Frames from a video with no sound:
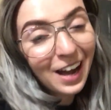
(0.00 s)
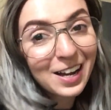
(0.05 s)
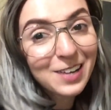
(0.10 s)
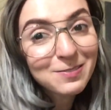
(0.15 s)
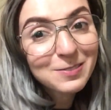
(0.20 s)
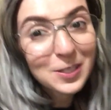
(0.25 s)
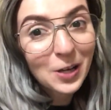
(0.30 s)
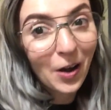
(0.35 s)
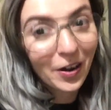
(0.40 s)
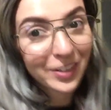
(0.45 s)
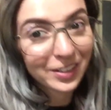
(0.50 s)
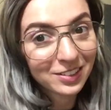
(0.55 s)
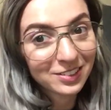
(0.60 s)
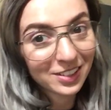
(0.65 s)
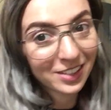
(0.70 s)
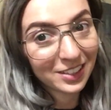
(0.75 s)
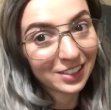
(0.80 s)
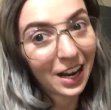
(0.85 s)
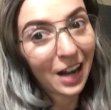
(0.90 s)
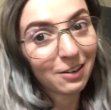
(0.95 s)
I am
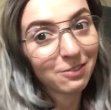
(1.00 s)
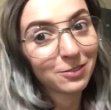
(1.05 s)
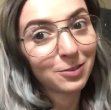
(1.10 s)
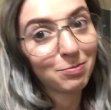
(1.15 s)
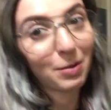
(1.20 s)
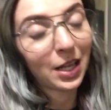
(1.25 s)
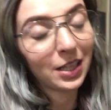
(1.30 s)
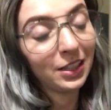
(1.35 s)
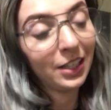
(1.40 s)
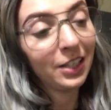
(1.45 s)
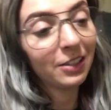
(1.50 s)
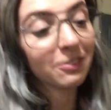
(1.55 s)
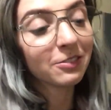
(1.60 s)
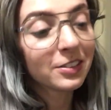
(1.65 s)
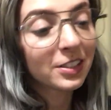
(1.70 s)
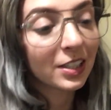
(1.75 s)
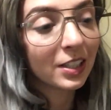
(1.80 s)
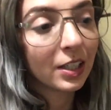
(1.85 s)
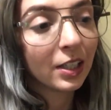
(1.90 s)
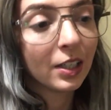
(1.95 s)
talking to the guy from my
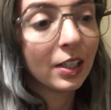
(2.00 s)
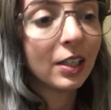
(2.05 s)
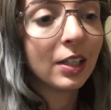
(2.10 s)
lift.